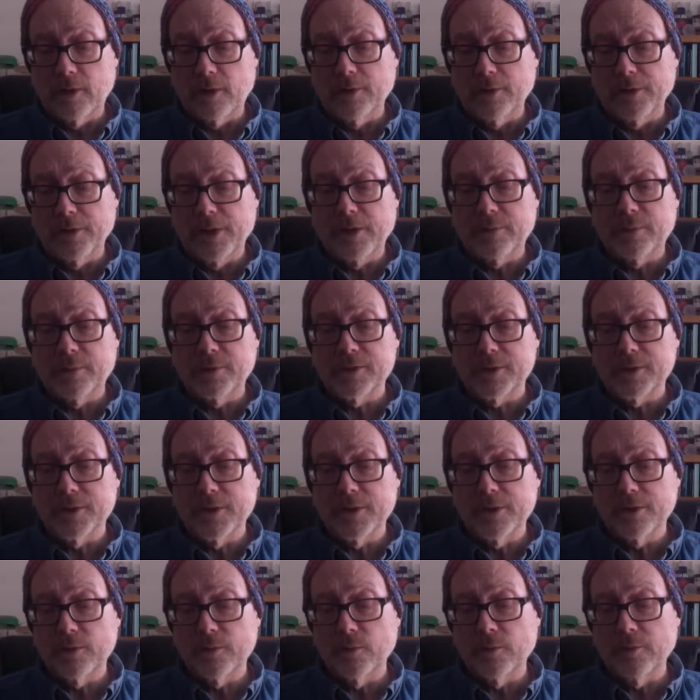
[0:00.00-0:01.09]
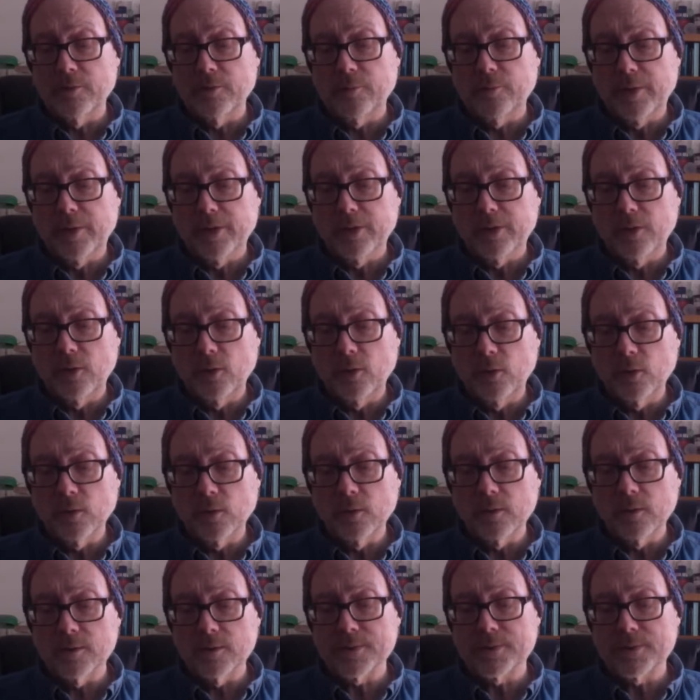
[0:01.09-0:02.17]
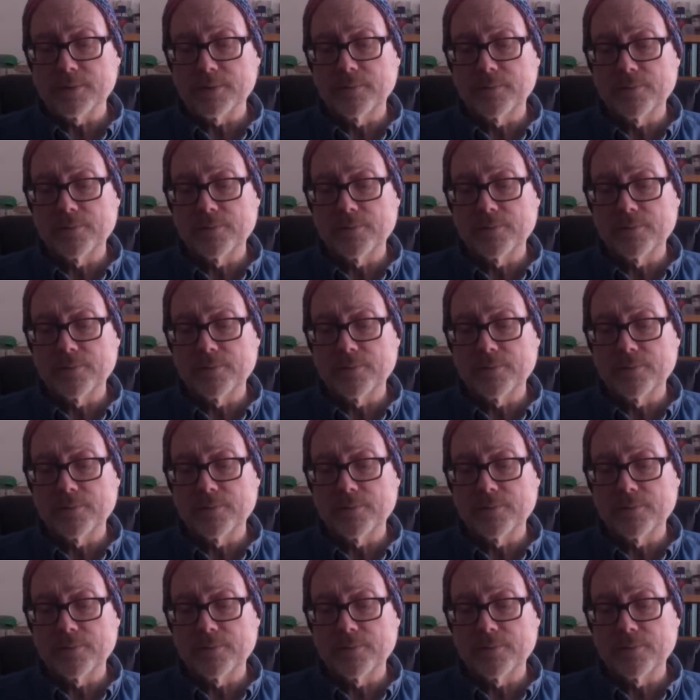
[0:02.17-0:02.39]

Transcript: That was another one of my goals